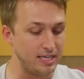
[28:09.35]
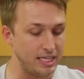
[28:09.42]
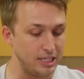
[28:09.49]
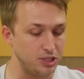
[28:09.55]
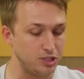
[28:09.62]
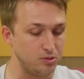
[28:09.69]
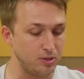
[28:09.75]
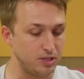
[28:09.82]
an
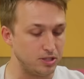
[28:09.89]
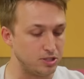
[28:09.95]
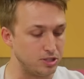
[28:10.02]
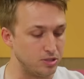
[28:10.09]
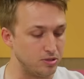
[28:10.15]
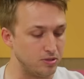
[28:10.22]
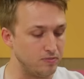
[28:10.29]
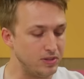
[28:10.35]
issue with a
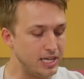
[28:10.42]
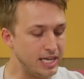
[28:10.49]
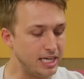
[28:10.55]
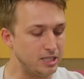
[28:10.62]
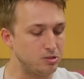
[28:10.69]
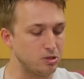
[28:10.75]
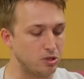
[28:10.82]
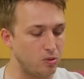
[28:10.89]
student,
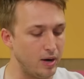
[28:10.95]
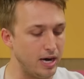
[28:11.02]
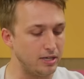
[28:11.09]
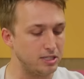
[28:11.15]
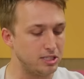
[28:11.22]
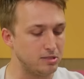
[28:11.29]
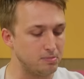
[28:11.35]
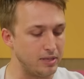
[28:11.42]
is
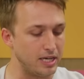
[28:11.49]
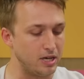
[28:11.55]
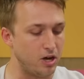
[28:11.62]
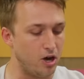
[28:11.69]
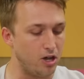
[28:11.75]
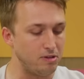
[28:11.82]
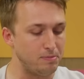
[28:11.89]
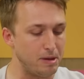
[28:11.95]
required to submit
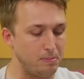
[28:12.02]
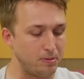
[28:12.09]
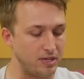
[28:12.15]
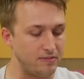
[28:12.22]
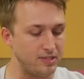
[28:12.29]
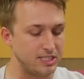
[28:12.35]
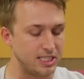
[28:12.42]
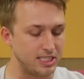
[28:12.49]
all of my
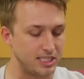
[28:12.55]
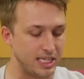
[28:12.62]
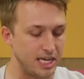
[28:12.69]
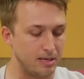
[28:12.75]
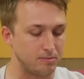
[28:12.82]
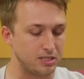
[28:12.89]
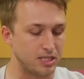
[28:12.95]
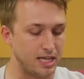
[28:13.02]
previous
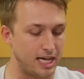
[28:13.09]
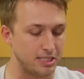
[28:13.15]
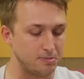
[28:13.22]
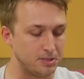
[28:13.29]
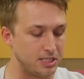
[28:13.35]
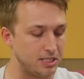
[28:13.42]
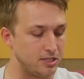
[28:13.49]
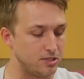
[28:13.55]
exams' class
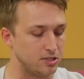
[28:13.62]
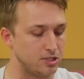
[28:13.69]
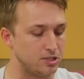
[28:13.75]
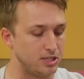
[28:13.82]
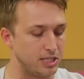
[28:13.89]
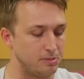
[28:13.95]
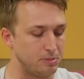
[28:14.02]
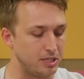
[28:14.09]
materials
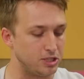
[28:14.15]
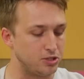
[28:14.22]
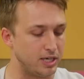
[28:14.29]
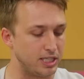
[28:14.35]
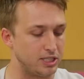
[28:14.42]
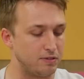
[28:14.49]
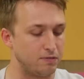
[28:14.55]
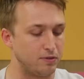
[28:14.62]
to the
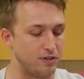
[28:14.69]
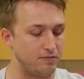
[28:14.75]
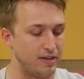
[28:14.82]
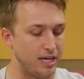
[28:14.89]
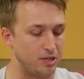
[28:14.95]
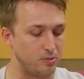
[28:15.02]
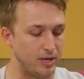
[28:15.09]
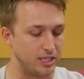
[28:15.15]
administration for
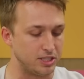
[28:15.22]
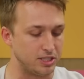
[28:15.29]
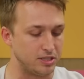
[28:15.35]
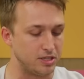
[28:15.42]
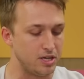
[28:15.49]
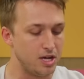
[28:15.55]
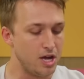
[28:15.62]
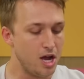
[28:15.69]

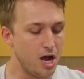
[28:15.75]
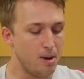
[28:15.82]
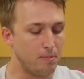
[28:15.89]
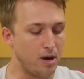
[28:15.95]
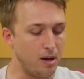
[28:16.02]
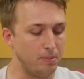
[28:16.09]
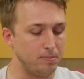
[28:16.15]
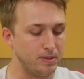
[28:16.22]
evaluation.
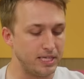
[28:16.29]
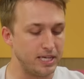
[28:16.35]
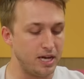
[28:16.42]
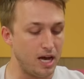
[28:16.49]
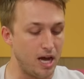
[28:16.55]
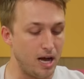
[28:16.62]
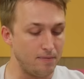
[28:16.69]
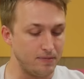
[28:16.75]
Probably
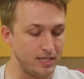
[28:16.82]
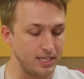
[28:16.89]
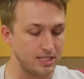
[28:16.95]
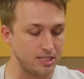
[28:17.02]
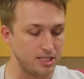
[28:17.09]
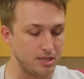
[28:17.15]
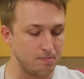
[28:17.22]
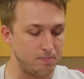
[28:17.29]

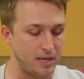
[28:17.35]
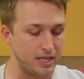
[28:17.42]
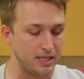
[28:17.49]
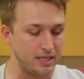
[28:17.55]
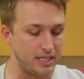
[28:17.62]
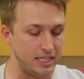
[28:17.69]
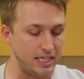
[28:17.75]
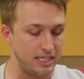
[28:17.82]
obvious,
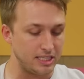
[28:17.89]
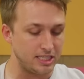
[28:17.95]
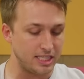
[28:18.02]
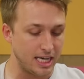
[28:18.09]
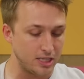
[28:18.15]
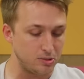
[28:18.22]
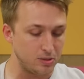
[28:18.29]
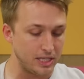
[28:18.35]
but the
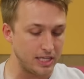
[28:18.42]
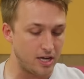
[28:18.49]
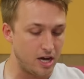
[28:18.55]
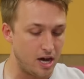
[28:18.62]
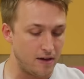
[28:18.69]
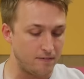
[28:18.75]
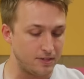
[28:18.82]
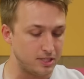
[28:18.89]
scheduling
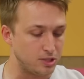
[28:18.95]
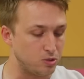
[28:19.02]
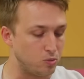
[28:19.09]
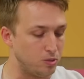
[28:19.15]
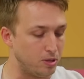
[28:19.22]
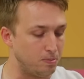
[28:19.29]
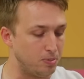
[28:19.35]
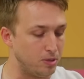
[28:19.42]
office
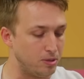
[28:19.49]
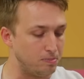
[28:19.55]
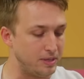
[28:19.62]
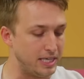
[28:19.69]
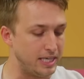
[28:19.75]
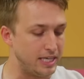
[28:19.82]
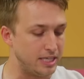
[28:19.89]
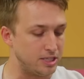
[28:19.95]
will put
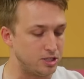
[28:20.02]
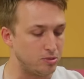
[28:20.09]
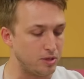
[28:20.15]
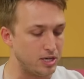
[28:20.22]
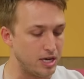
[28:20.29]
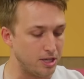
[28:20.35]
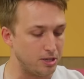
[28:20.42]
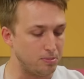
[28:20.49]
me into
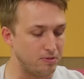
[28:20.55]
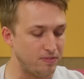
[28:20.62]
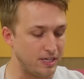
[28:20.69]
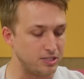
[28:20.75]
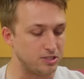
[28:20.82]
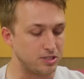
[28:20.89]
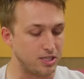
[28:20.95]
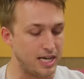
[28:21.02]
another
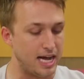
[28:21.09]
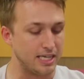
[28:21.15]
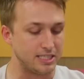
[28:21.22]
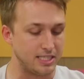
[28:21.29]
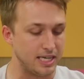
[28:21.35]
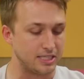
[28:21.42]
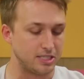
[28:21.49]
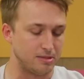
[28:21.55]
professor's
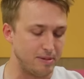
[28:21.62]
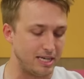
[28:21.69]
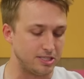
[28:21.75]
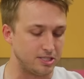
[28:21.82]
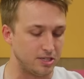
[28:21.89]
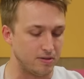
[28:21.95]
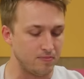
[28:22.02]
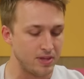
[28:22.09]
class next
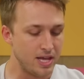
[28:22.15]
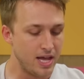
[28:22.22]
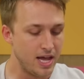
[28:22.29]
semester.